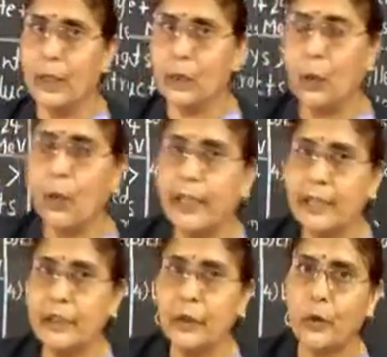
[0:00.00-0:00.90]
So what
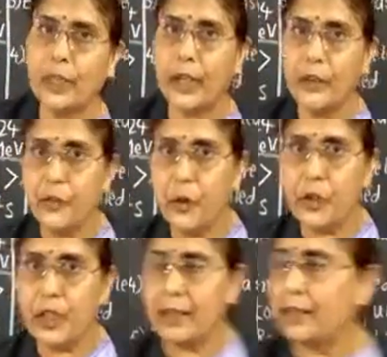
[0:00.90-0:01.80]
is nuclear
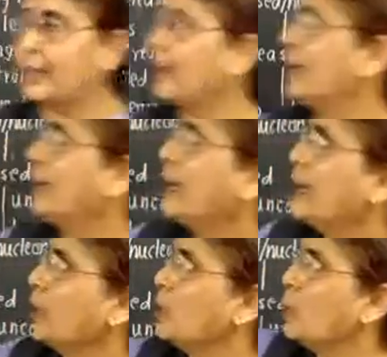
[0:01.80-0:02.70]
fusion?
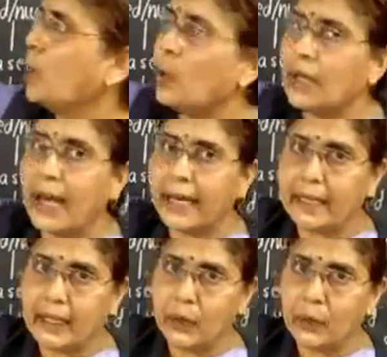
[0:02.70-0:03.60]
Two
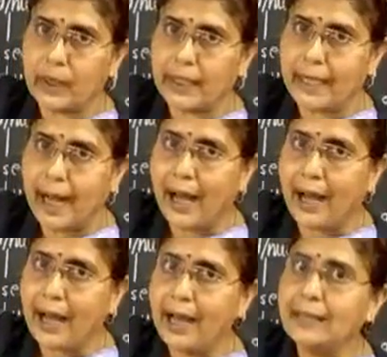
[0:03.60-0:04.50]
light nuclei,
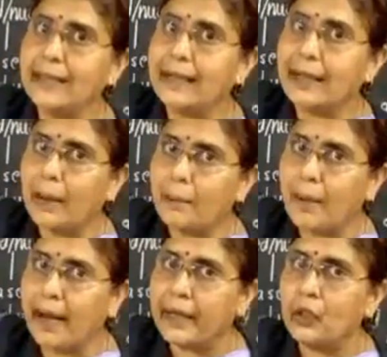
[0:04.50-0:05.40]
they
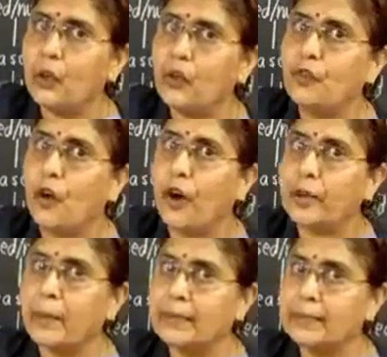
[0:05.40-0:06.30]
combine to
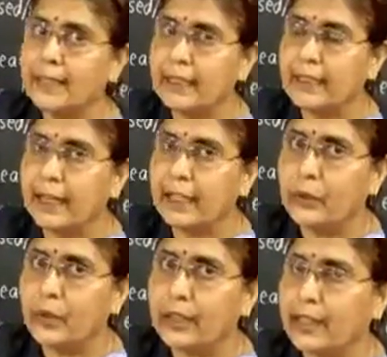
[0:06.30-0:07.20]
form a single
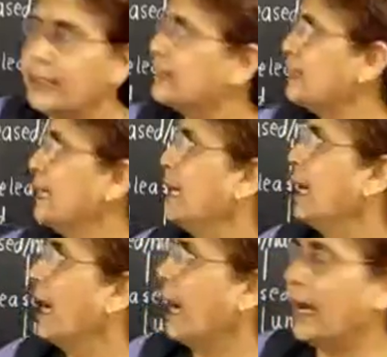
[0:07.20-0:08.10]
nucleus
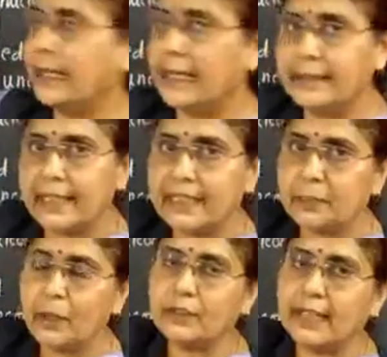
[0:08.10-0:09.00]
and in this
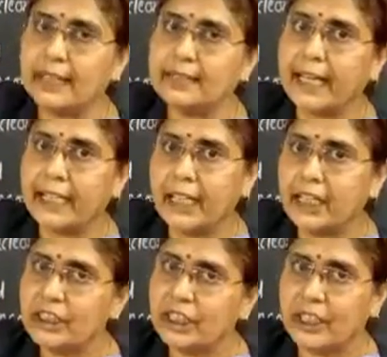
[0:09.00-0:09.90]
process
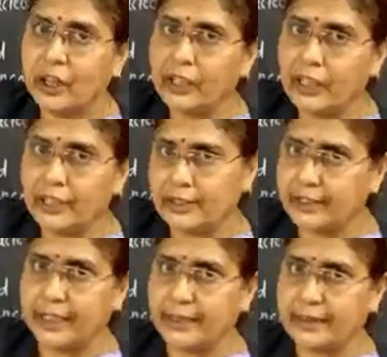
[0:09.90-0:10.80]
energy is
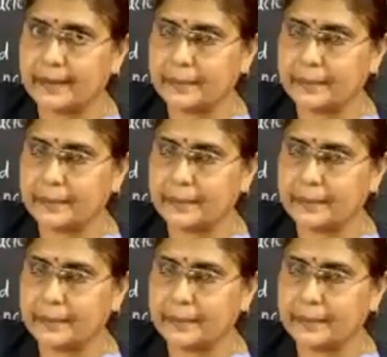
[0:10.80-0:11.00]
released.